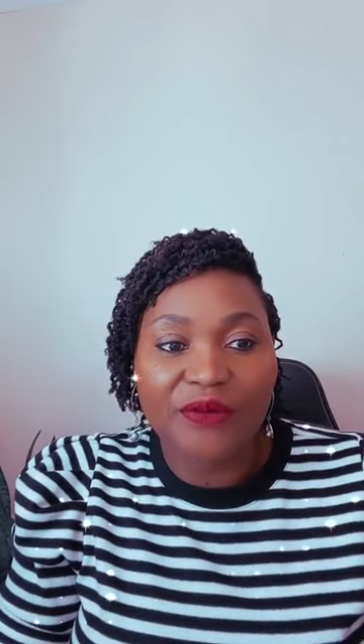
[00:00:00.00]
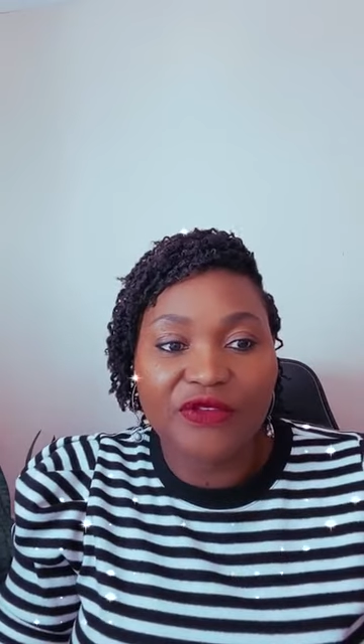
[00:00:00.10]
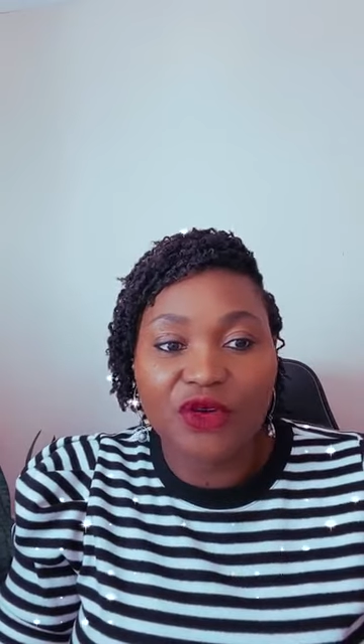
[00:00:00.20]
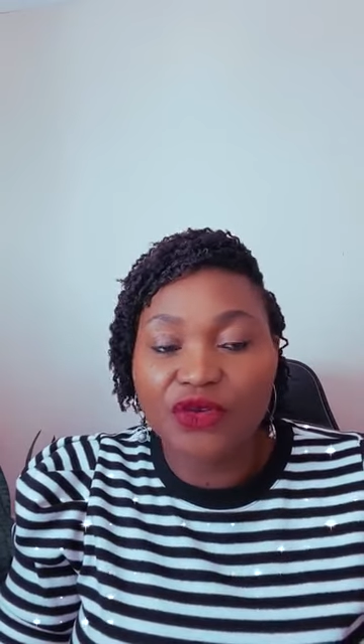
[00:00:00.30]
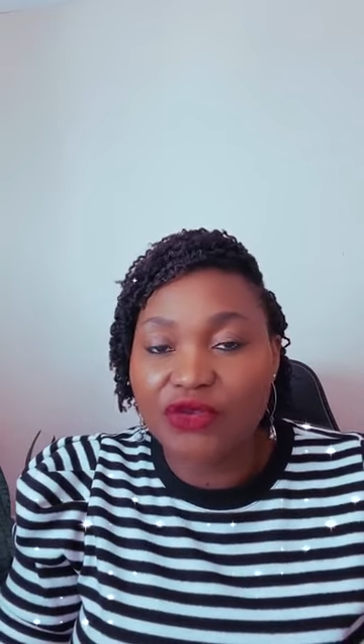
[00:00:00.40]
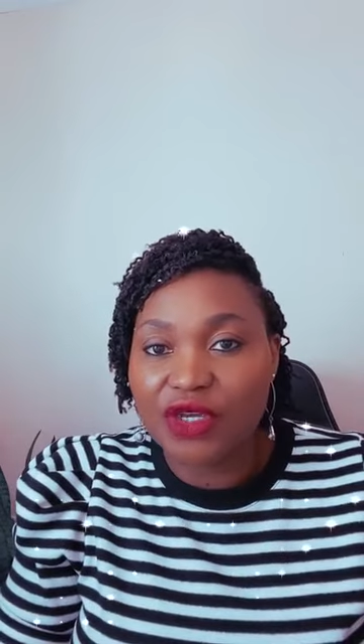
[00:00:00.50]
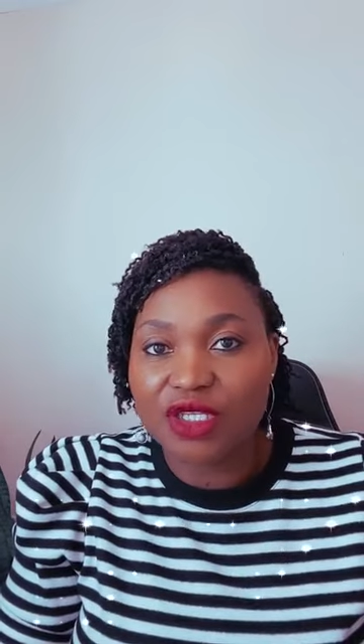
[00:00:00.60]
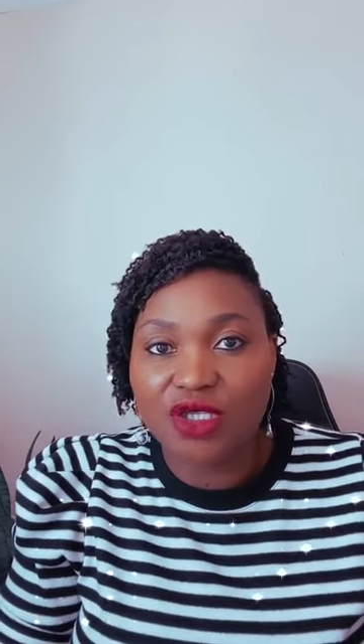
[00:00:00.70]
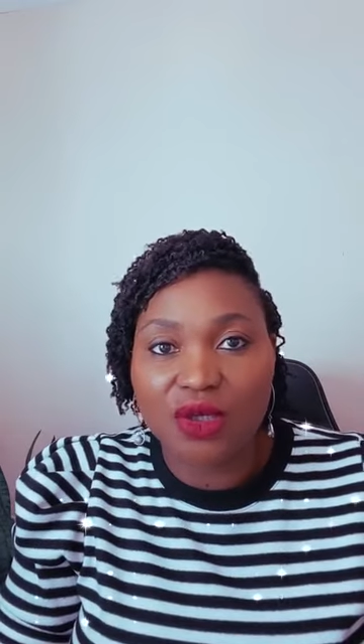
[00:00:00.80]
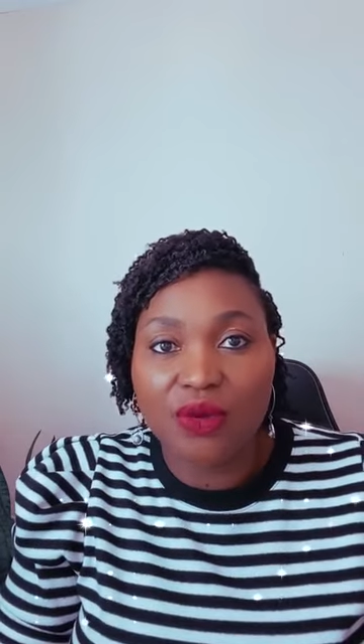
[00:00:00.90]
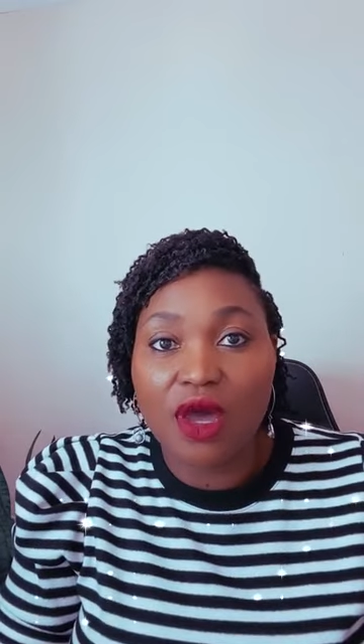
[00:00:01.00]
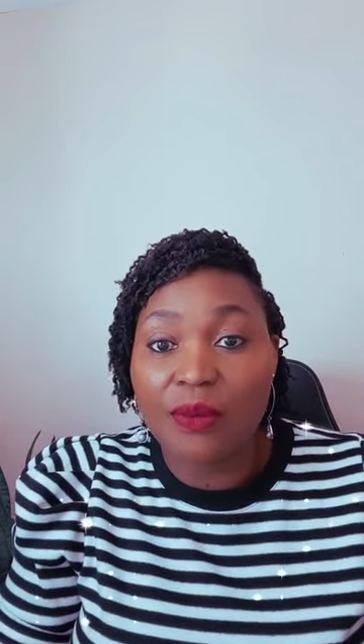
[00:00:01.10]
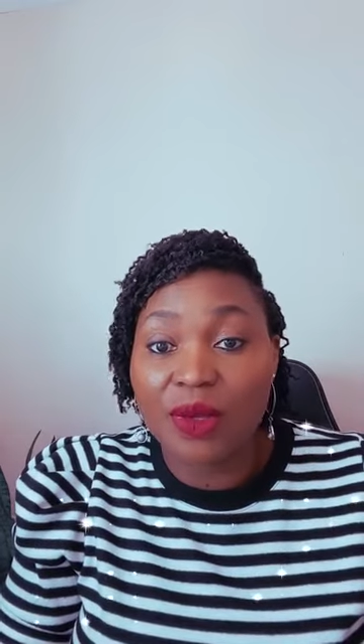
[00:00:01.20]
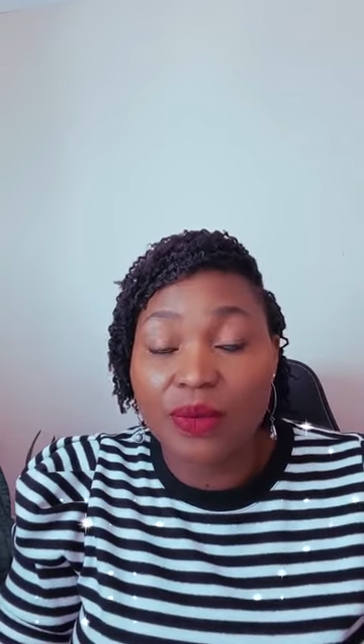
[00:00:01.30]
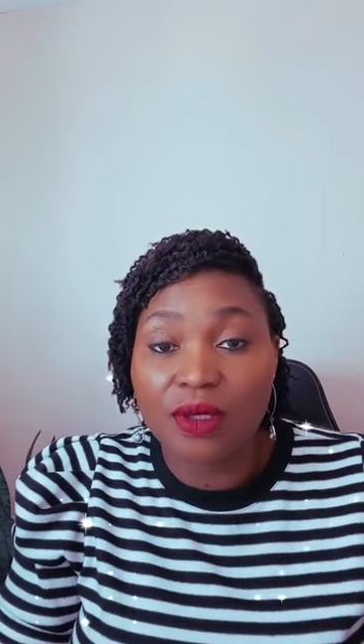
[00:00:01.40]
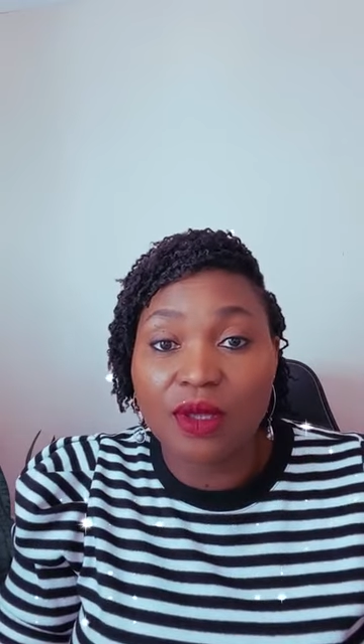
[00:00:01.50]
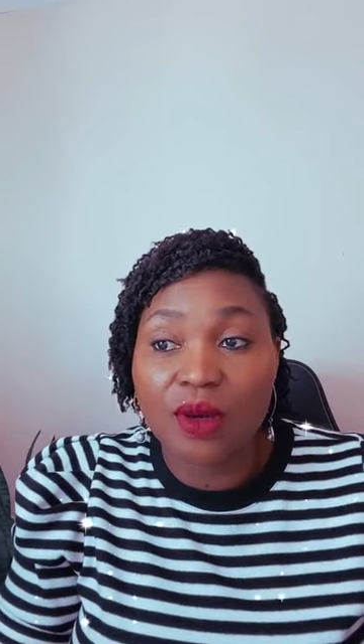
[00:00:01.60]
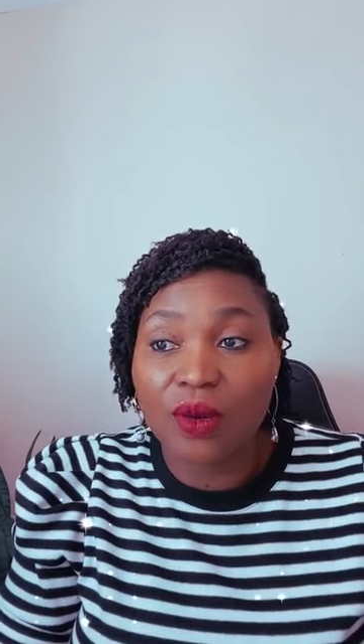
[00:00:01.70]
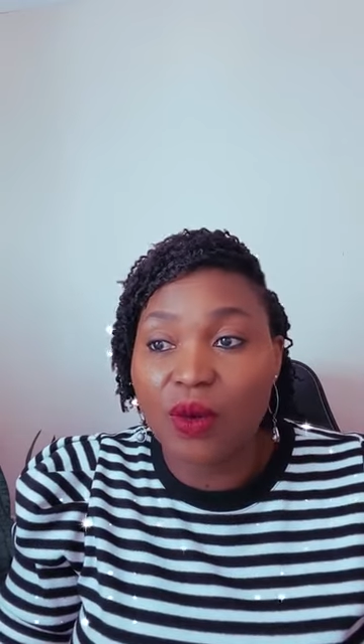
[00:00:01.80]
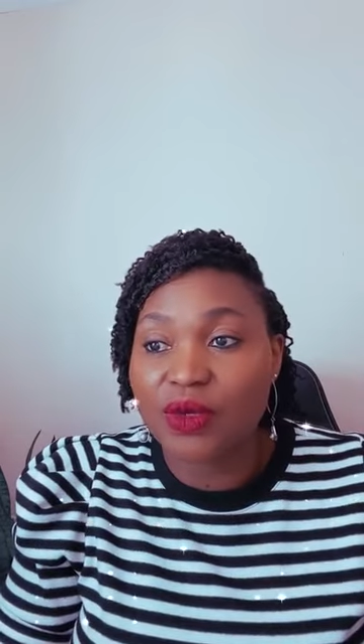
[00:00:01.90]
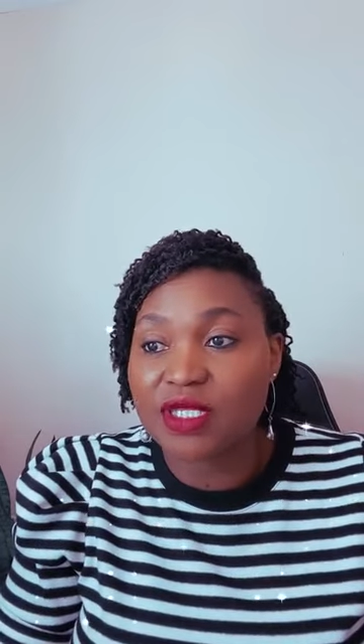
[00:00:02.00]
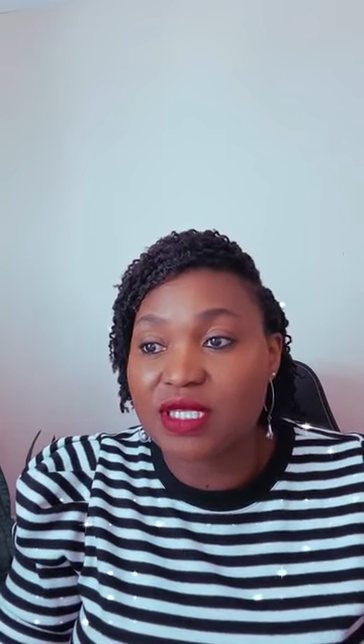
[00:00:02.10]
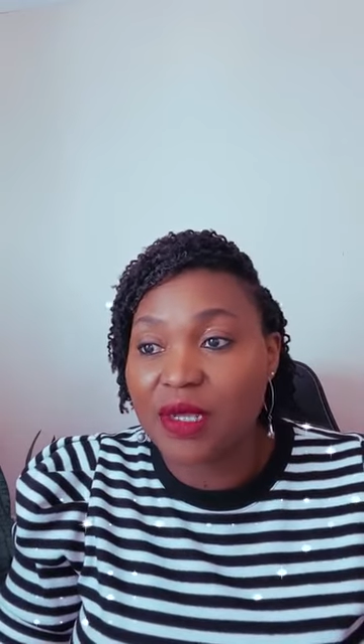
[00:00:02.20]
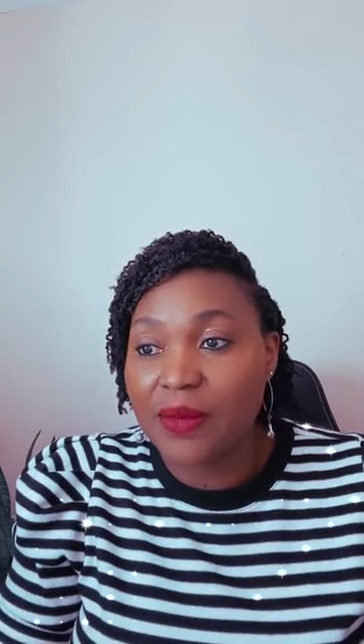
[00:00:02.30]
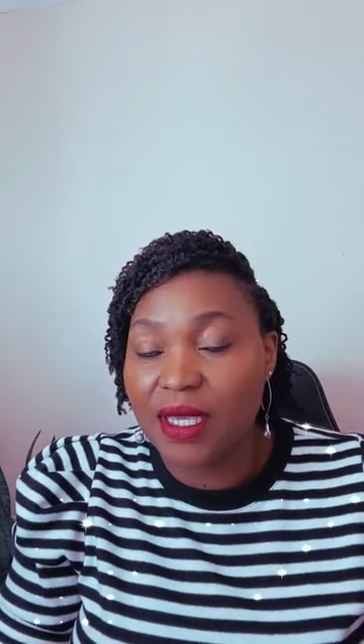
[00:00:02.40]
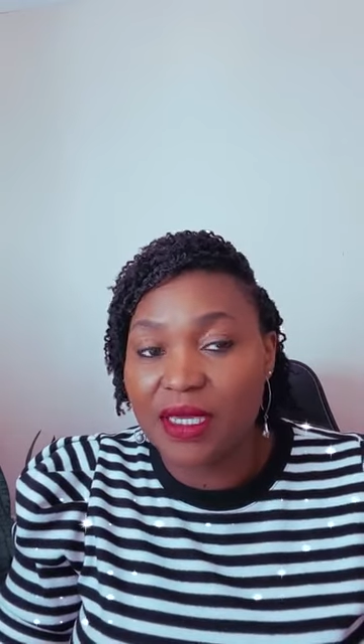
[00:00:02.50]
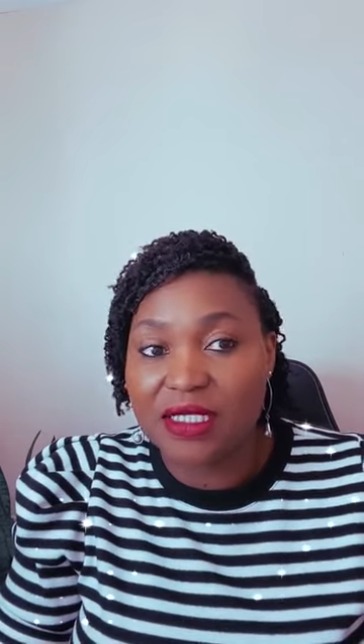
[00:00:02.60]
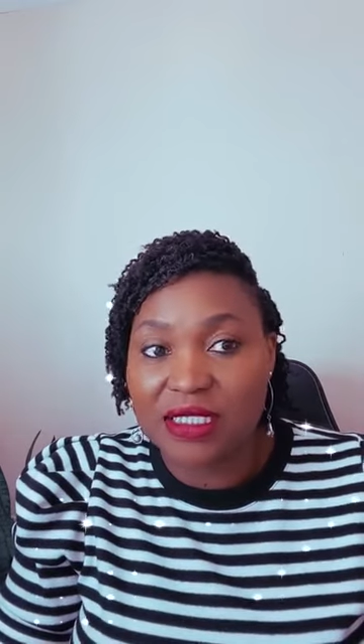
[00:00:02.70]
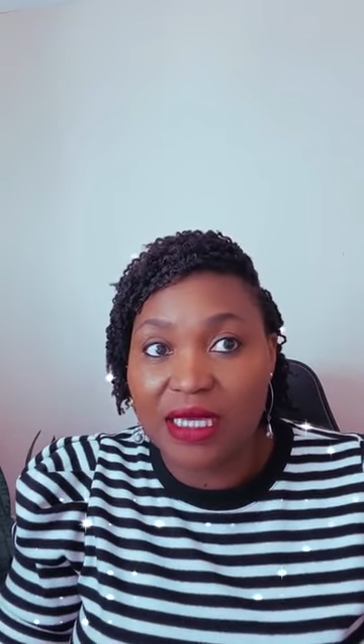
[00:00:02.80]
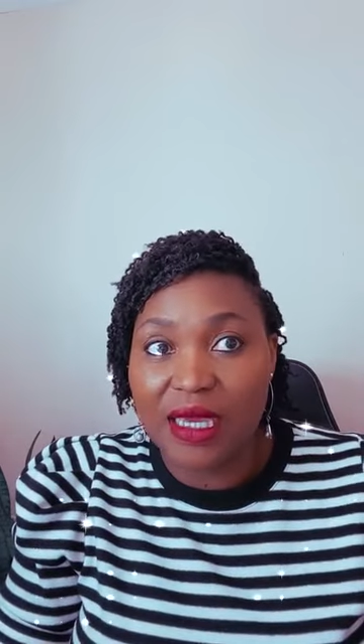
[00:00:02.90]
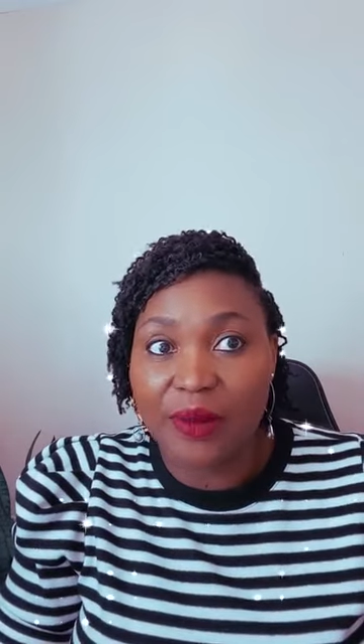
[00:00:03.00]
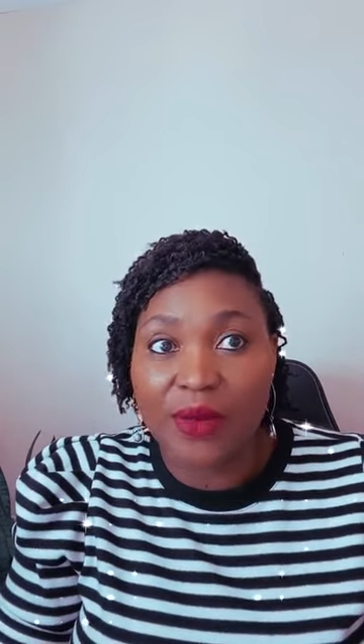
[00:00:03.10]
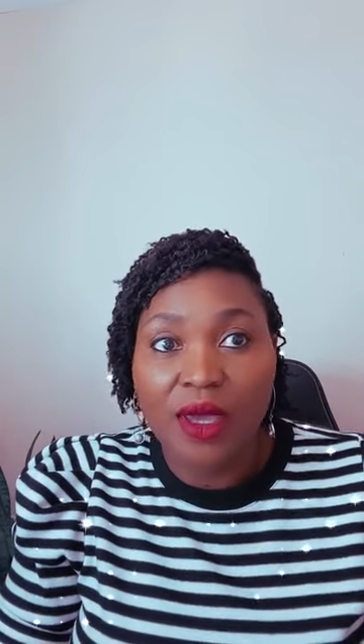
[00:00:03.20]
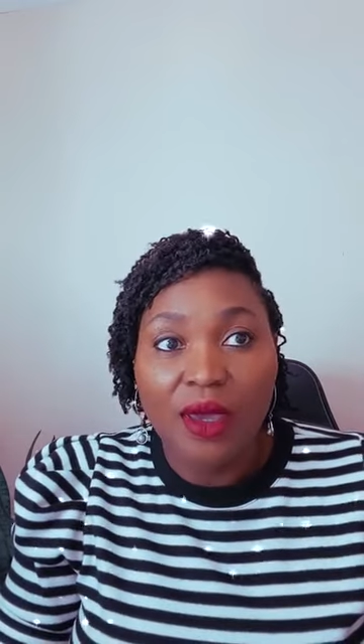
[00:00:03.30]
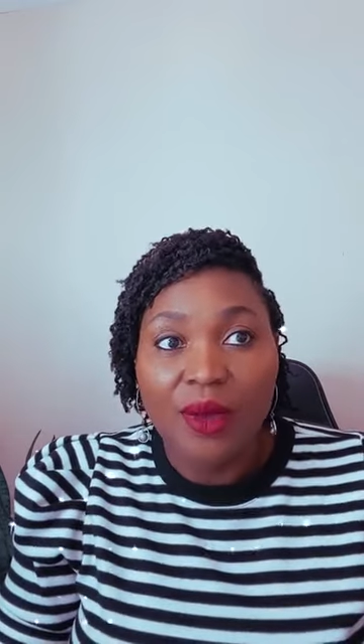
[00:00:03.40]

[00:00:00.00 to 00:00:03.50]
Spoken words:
feel free to comment below or send me a DM.